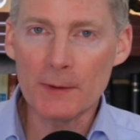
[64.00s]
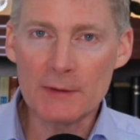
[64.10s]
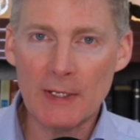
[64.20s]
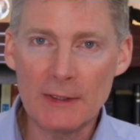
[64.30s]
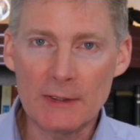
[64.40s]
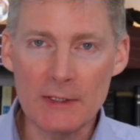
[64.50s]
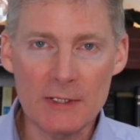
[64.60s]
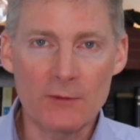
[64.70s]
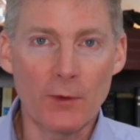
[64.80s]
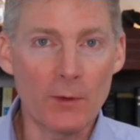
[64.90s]
take
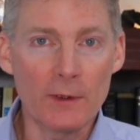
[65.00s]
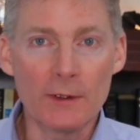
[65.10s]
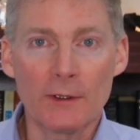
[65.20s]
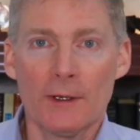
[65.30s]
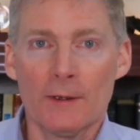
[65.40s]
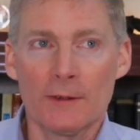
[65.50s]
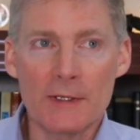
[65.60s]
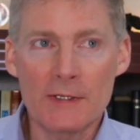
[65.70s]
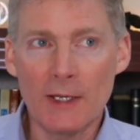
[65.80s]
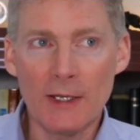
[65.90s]
this for,
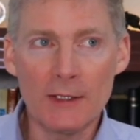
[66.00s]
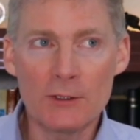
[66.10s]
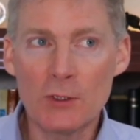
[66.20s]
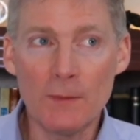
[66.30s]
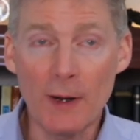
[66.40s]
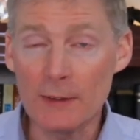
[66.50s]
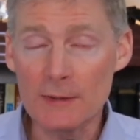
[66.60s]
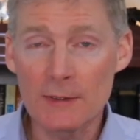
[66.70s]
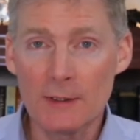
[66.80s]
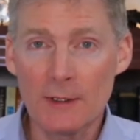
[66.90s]
let's say, two
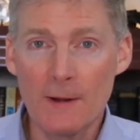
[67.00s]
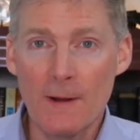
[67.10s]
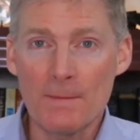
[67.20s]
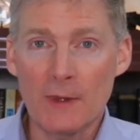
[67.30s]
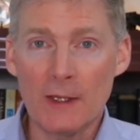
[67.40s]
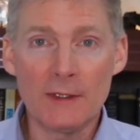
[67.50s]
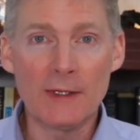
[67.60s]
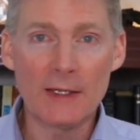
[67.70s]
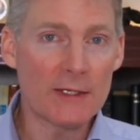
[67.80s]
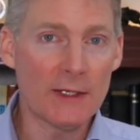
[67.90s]
months, and then
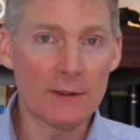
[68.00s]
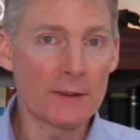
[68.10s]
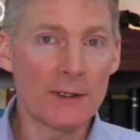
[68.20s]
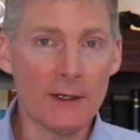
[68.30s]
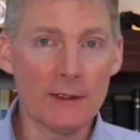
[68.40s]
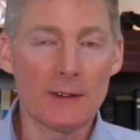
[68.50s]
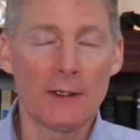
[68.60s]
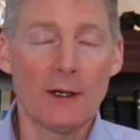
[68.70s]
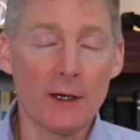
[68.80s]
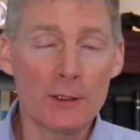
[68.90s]
that's it, they're done.
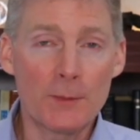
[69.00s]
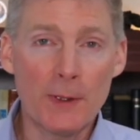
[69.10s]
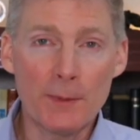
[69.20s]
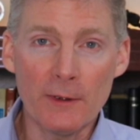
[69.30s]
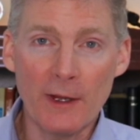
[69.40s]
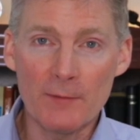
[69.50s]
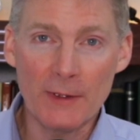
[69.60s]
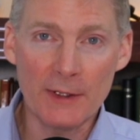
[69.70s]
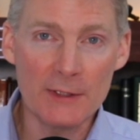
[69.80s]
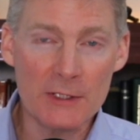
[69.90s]
Other people have
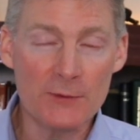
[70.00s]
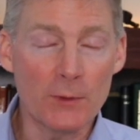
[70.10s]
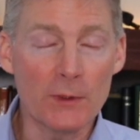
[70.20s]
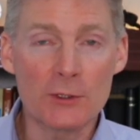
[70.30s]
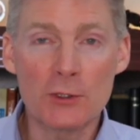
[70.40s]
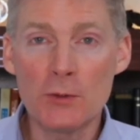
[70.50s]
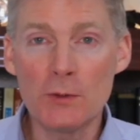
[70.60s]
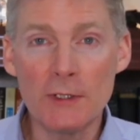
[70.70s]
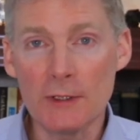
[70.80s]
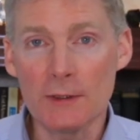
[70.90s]
been on this for two
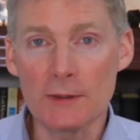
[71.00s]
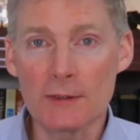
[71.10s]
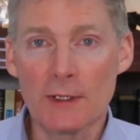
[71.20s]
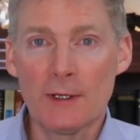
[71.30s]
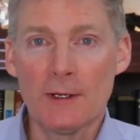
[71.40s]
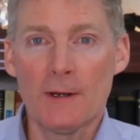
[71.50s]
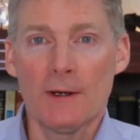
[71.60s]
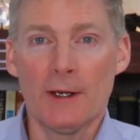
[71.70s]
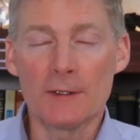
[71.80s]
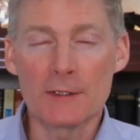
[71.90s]
years
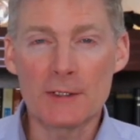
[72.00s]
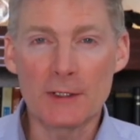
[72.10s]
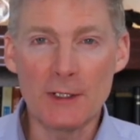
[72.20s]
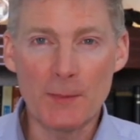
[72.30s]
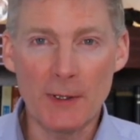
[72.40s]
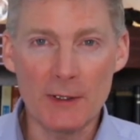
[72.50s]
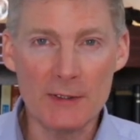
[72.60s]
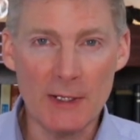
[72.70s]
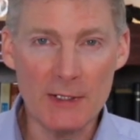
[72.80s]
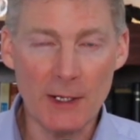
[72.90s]
and they're still getting
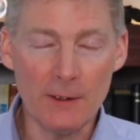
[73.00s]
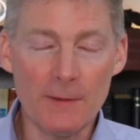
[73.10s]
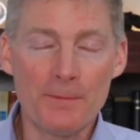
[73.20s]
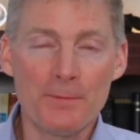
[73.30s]
parasites out.